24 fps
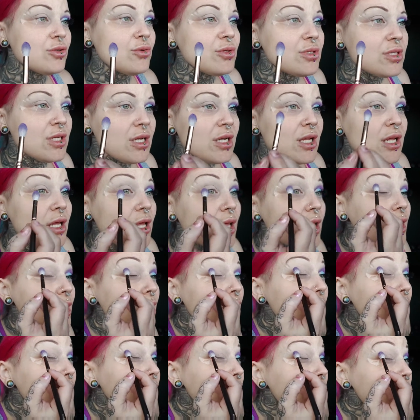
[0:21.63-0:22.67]
using
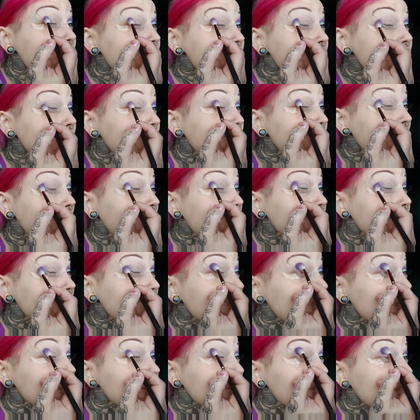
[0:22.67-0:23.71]
this
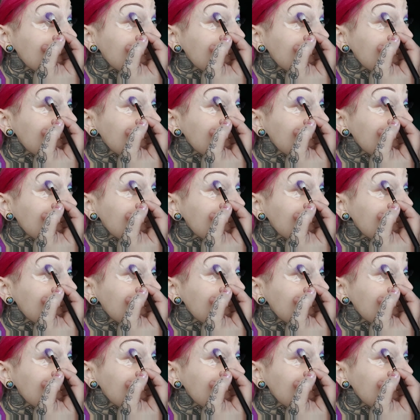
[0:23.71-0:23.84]
palette.